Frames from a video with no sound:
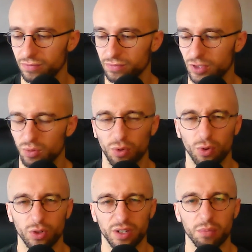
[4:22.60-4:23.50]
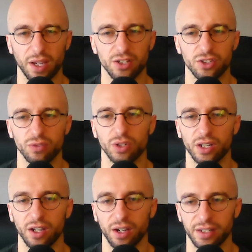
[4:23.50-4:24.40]
just bored and impatient
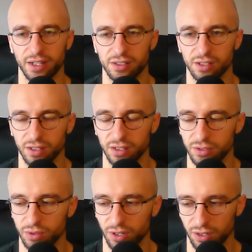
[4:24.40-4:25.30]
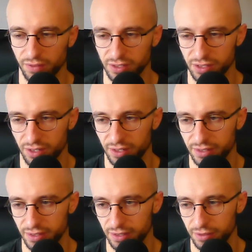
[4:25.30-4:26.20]
really i guess and it leads to a kind of
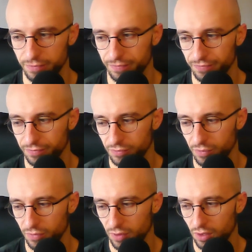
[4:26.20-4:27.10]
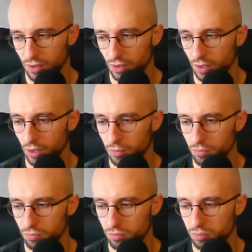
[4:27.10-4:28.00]
anxiety
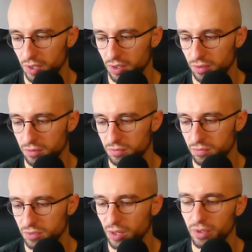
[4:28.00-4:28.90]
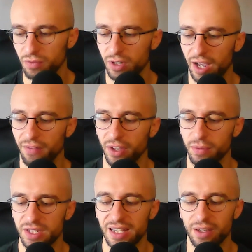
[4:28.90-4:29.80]
um, but yeah we didn't really have that it
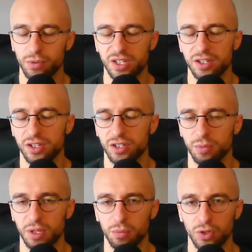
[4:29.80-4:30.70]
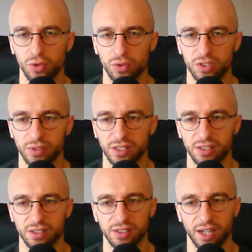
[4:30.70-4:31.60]
was it was easier to be amused it was
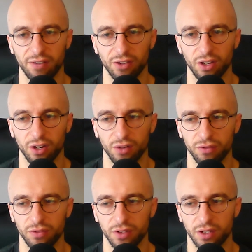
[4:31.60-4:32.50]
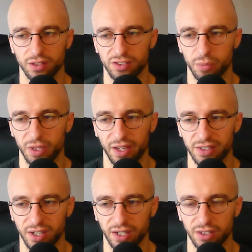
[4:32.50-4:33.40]
easier to have a laugh and some of that is
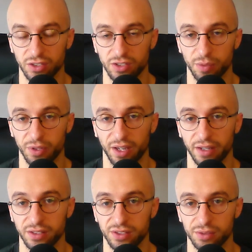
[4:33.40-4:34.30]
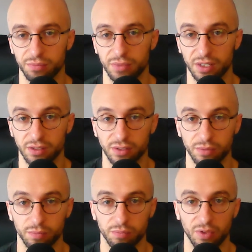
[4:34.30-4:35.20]
age and some of that is is
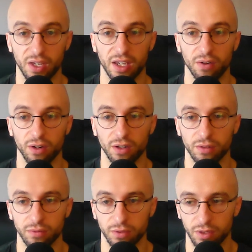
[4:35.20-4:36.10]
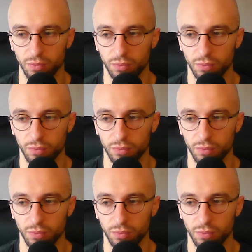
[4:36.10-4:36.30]
the era that